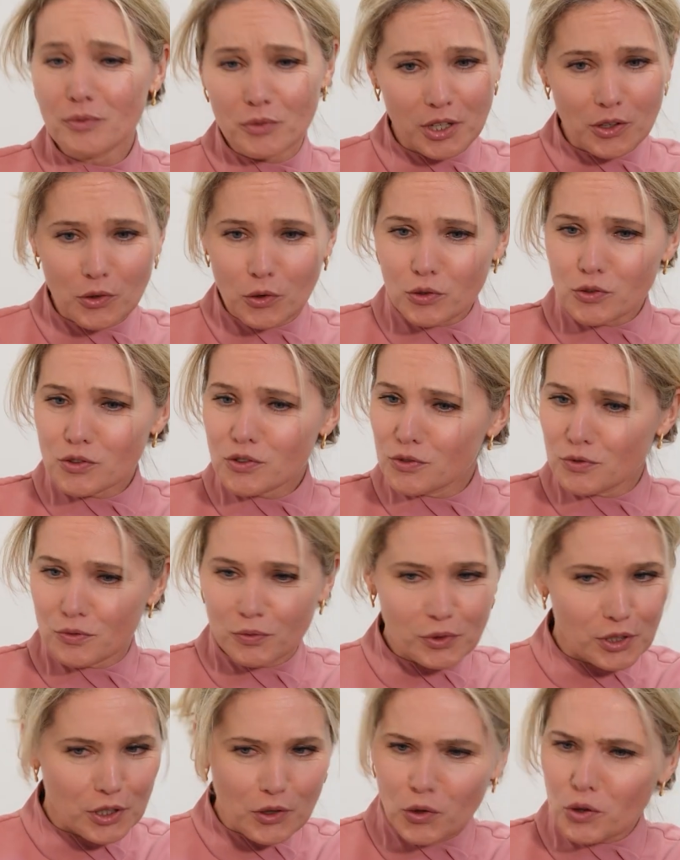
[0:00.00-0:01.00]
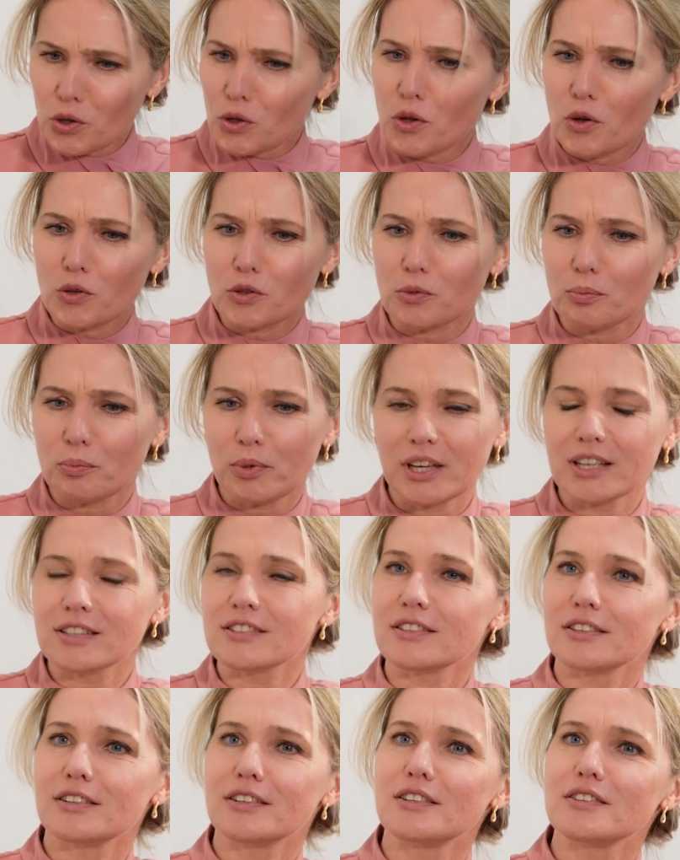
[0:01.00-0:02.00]
we all know the
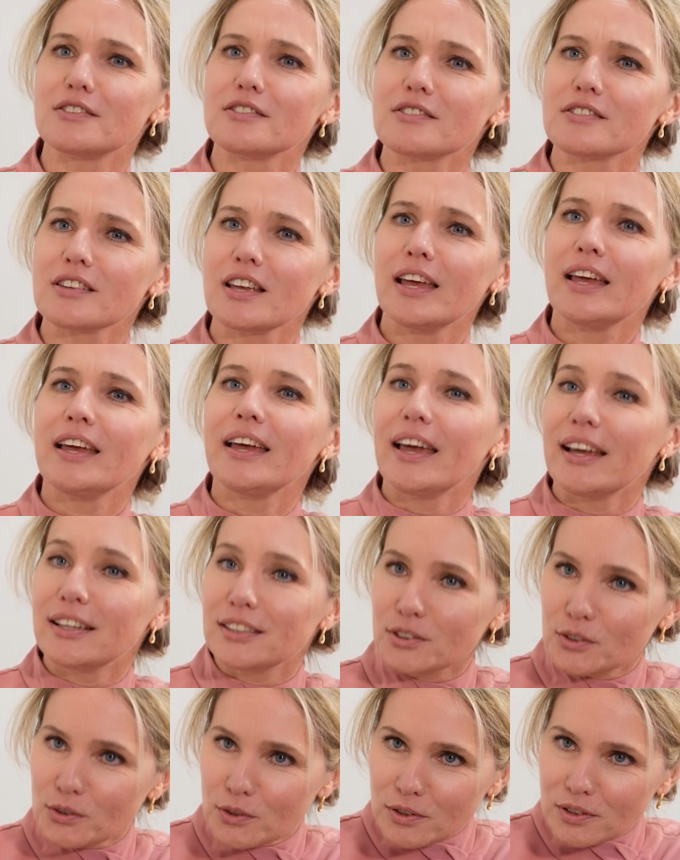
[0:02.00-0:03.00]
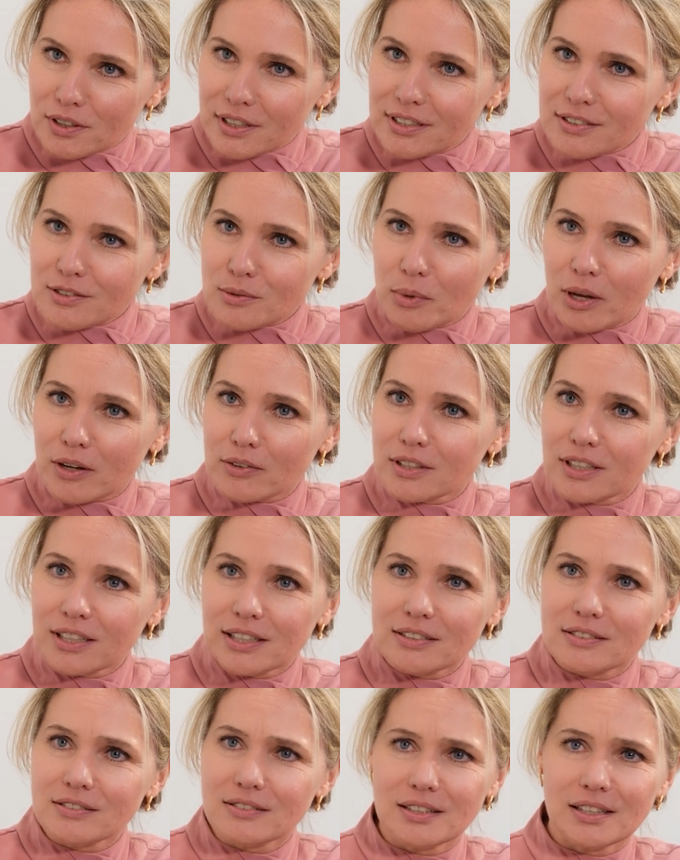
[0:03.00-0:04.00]
pictures and the good things about
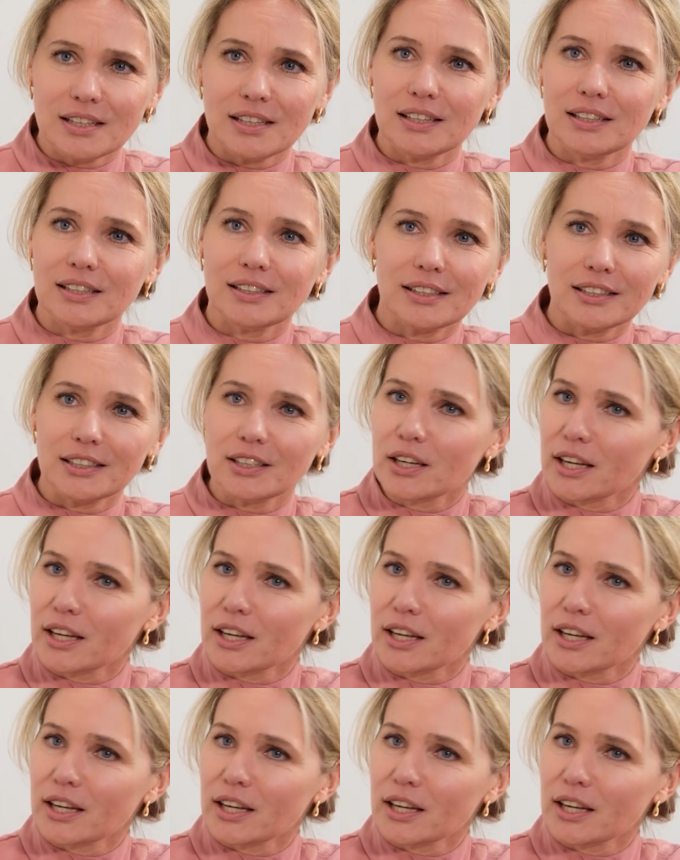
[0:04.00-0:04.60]
ESD.